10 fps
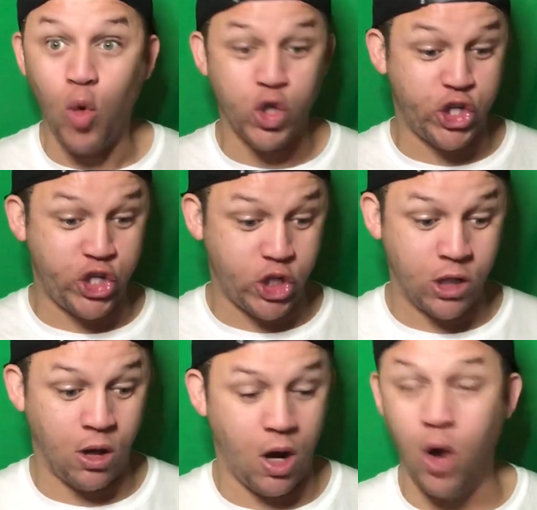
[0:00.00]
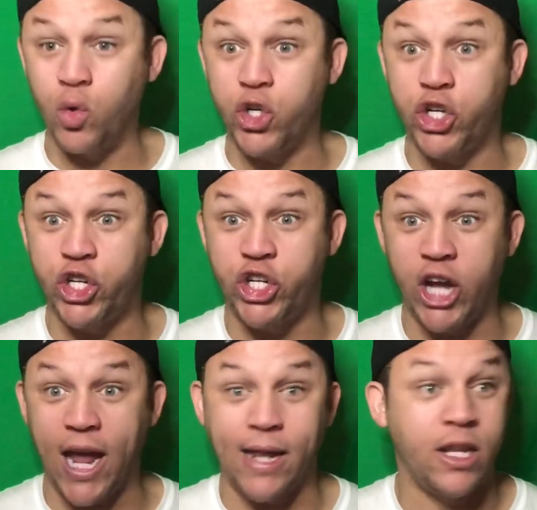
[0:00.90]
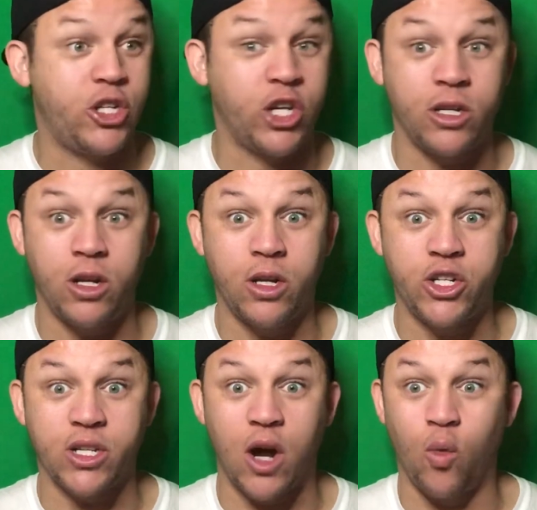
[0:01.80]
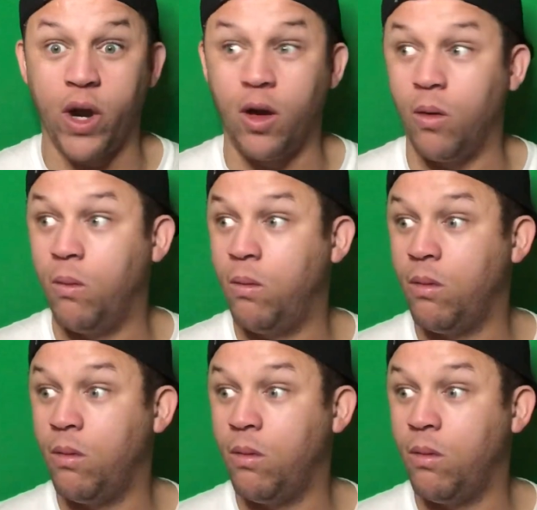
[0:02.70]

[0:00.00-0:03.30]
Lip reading: shit! It just got real.